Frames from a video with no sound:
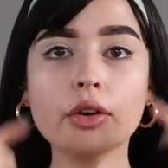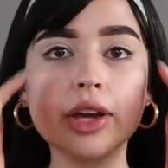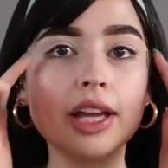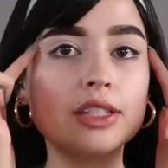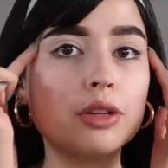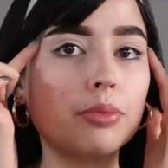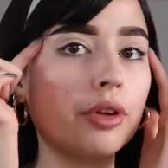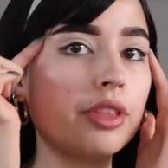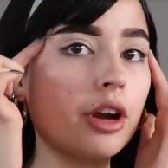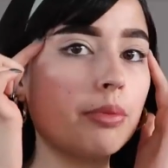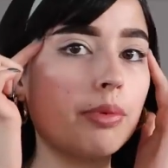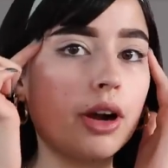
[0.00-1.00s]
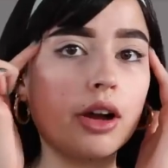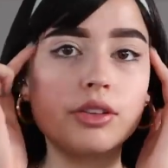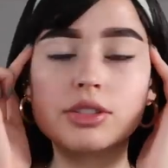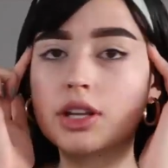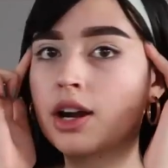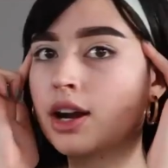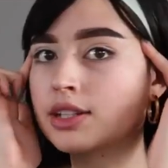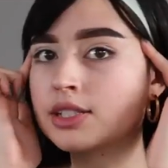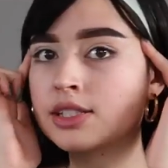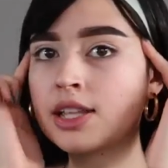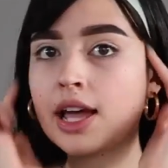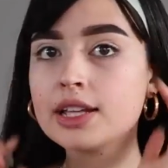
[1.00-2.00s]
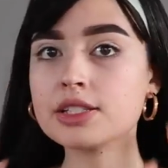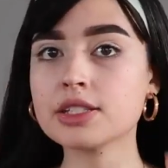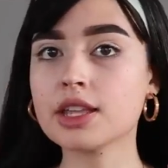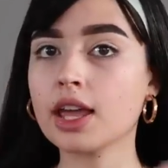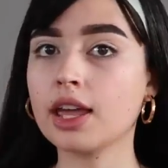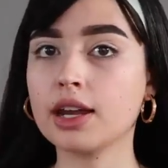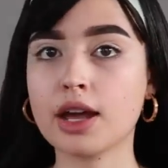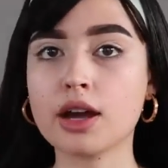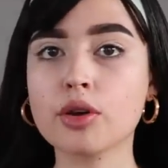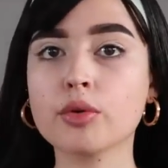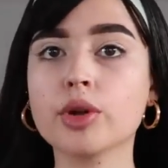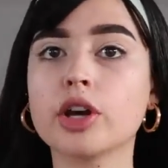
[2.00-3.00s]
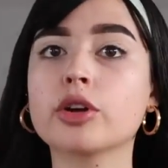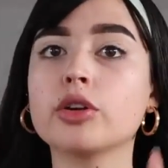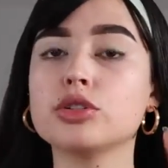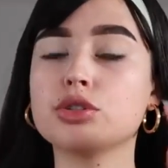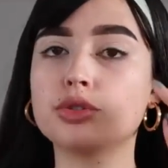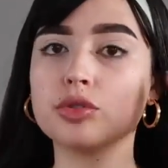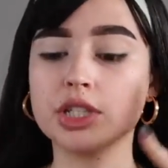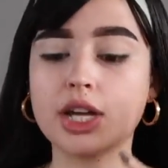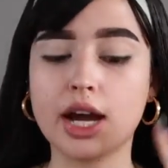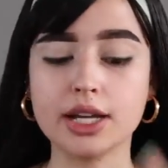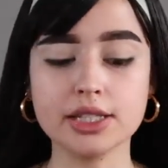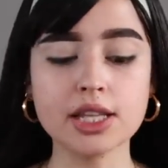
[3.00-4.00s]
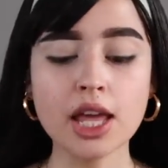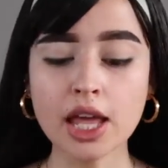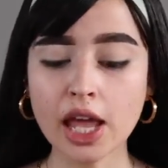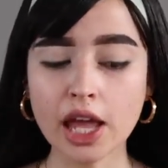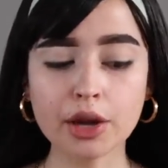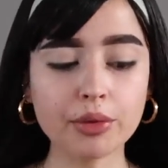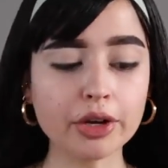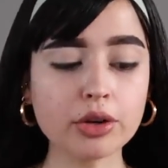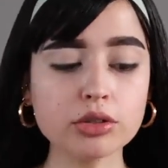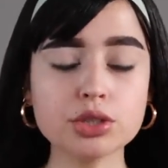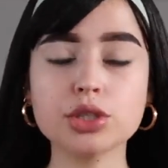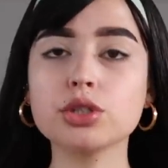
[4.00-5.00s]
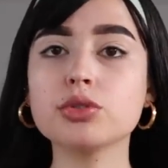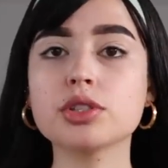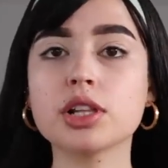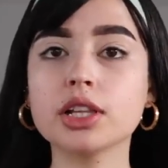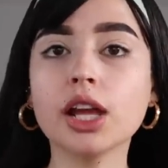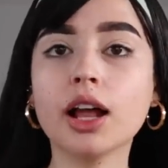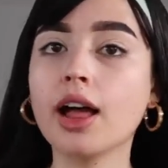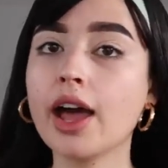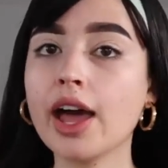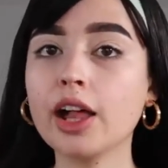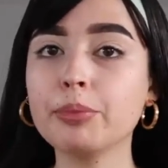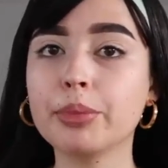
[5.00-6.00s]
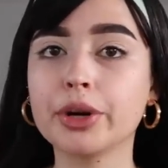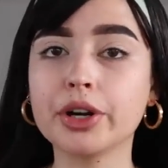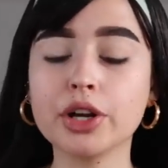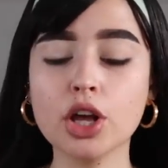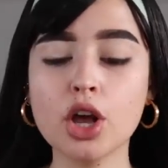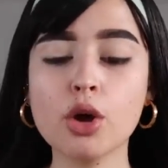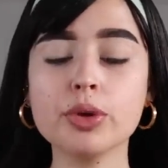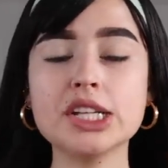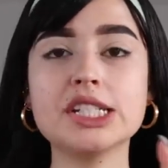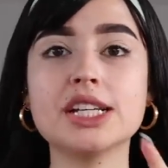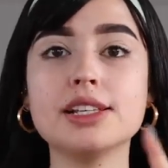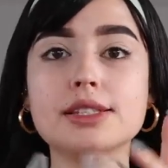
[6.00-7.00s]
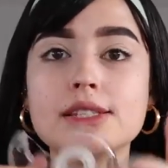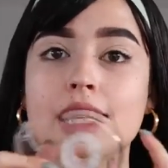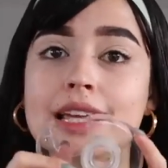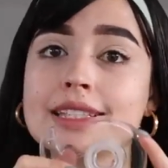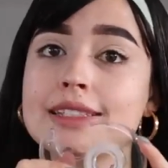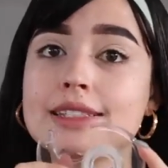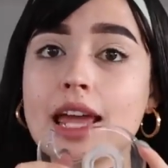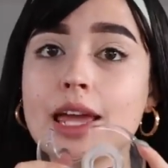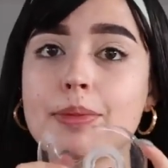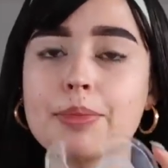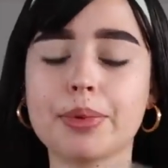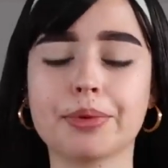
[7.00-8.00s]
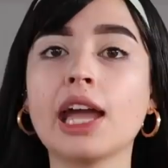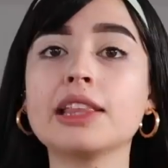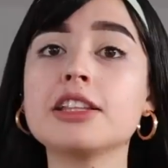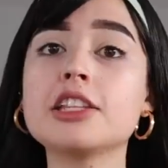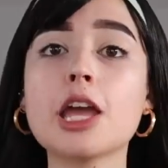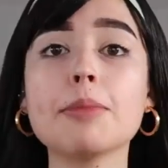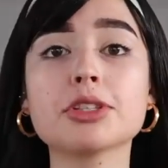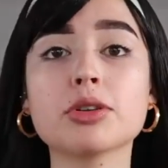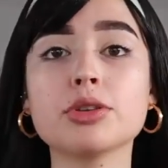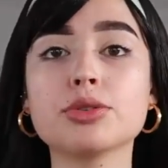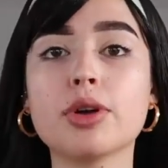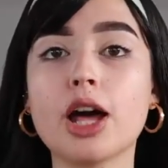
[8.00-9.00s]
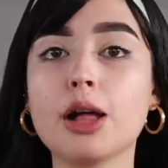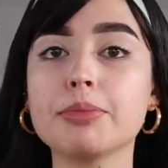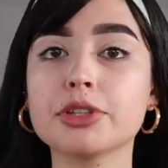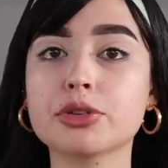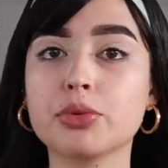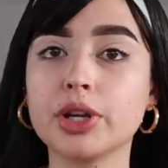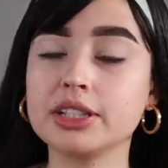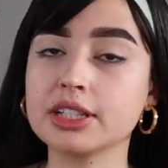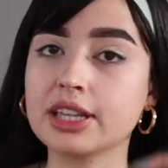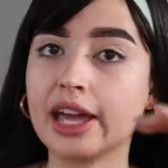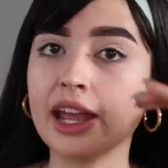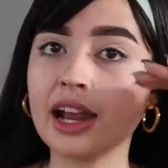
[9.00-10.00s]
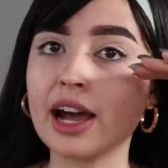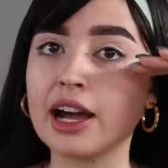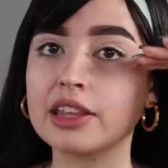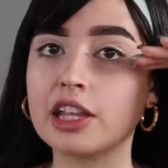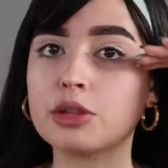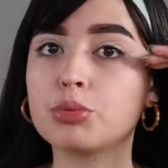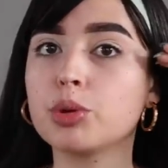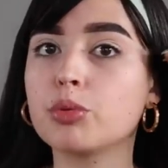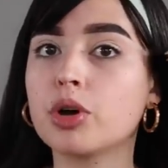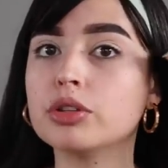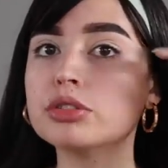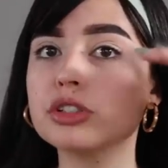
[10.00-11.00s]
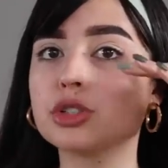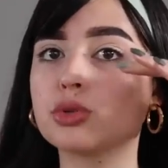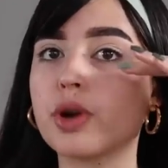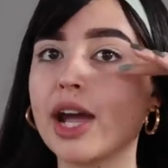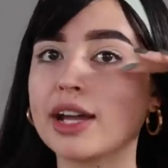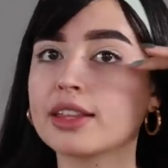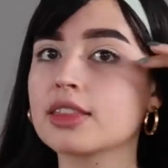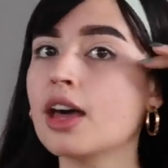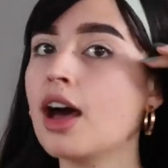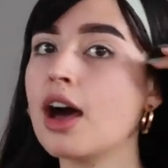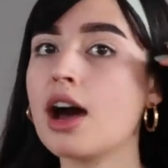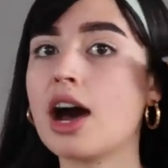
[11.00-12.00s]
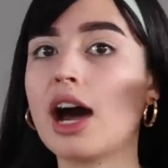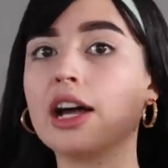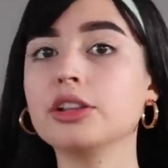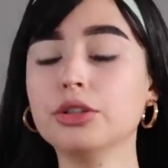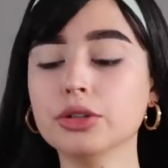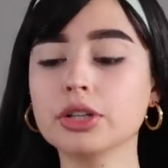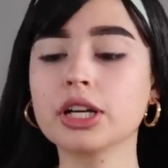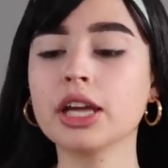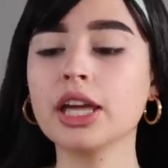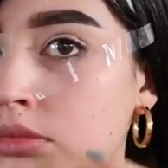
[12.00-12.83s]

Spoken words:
Okay, so both our brows are snatched, and now we are going to do the eyes, and we are going to use a little helper, which is tape. And the tape is going to help us create the cat eye that we want, the drag eye look.